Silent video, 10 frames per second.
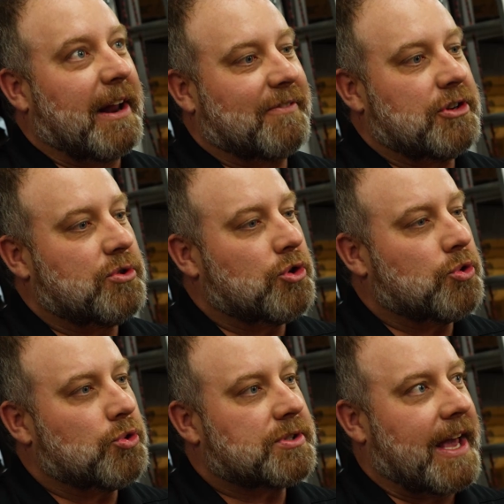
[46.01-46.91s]
But if you
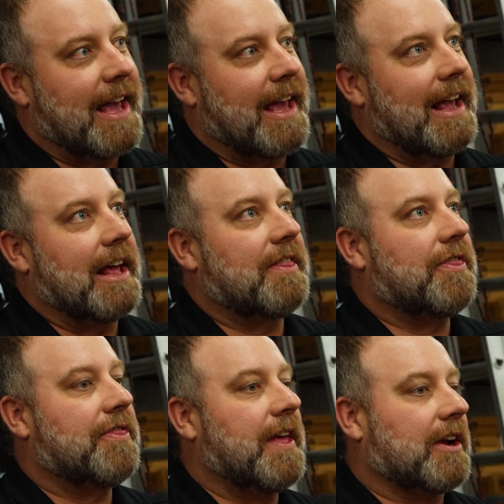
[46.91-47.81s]
use a
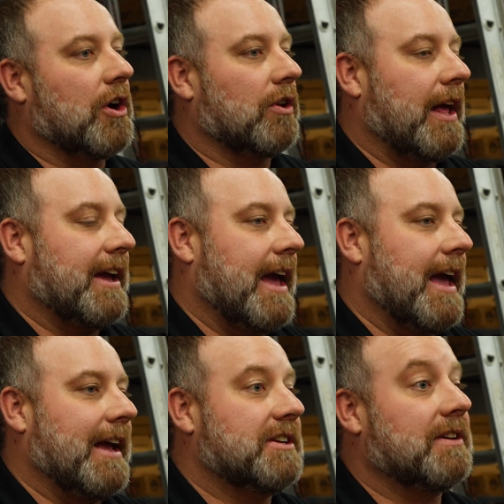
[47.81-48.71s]
thicker, like
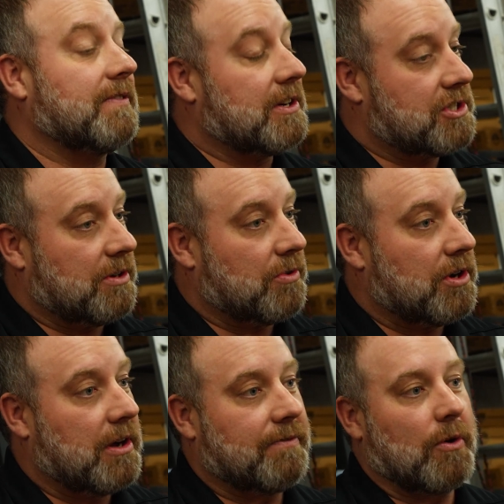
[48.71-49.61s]
a Da Vinci
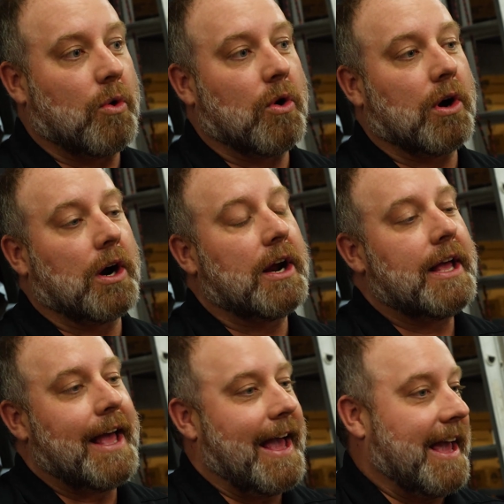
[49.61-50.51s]
roof or
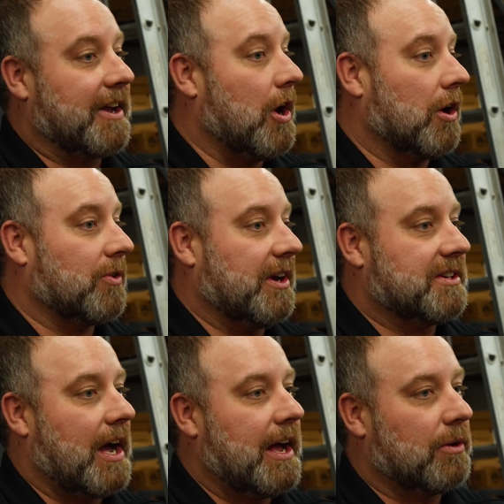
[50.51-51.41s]
a
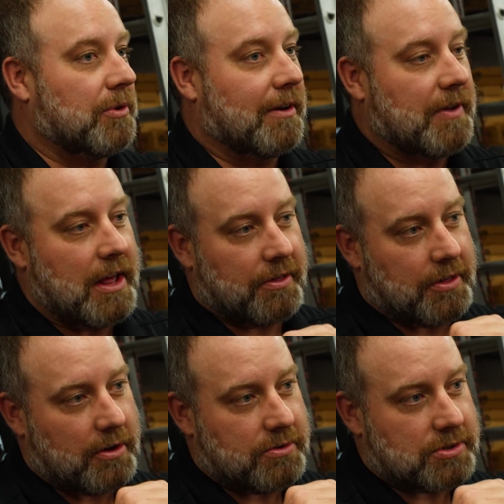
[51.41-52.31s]
concrete tile roof,
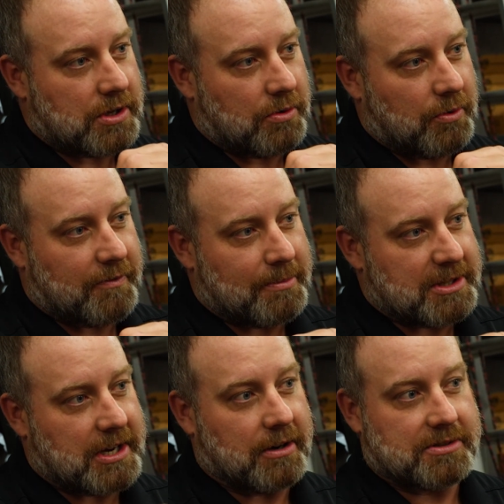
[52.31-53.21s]
those roofing
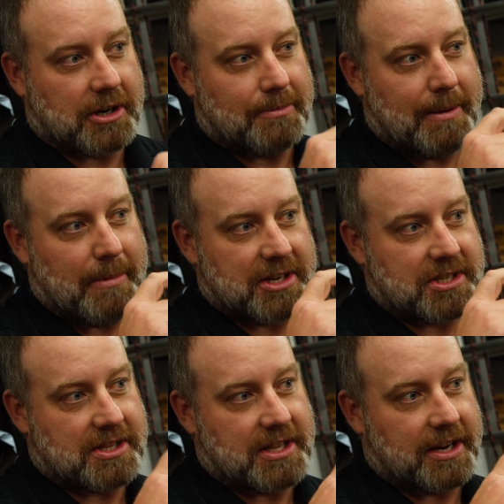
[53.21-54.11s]
materials are gonna be
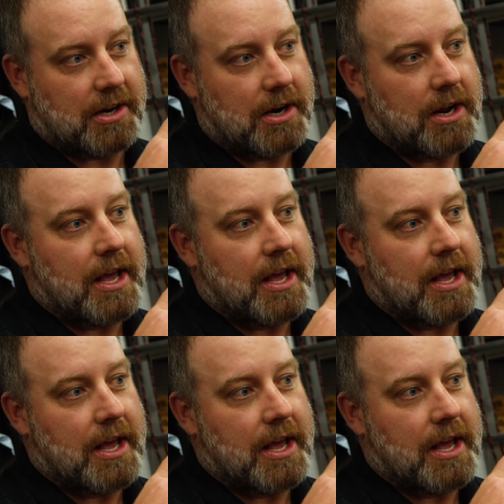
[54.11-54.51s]
much thicker.